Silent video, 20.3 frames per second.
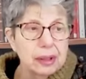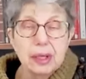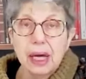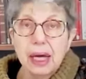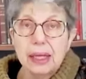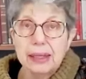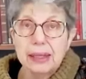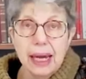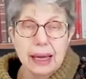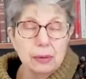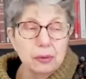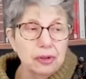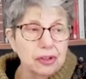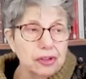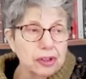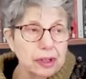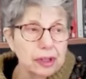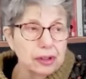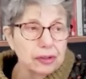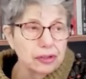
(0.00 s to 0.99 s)

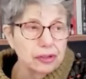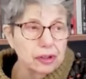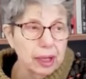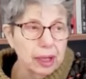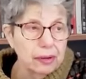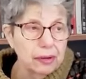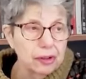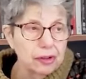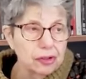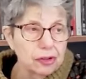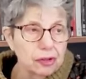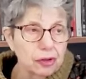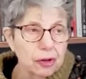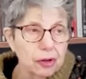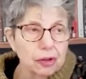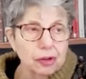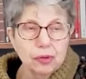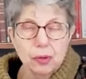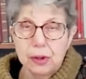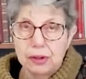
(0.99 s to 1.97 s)
announces, and this is
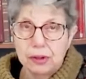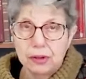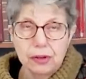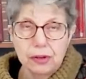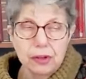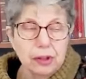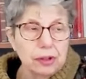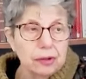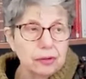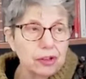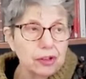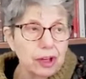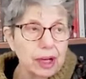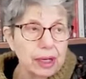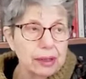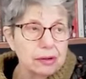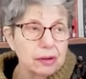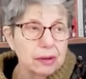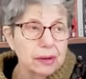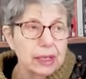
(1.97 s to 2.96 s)
on the 23rd of
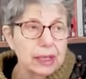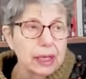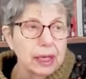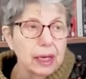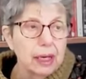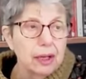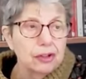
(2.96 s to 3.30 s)
January,